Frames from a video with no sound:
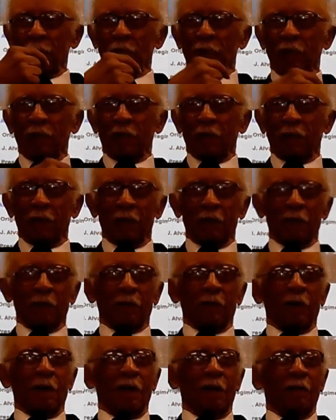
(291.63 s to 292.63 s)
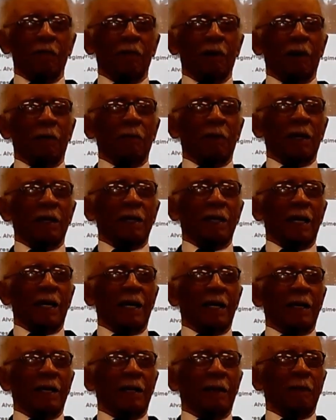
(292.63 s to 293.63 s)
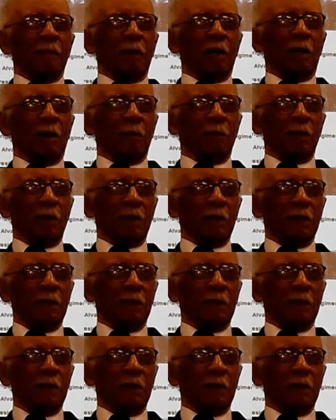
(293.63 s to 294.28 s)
Put it in the grave by my dad and mom.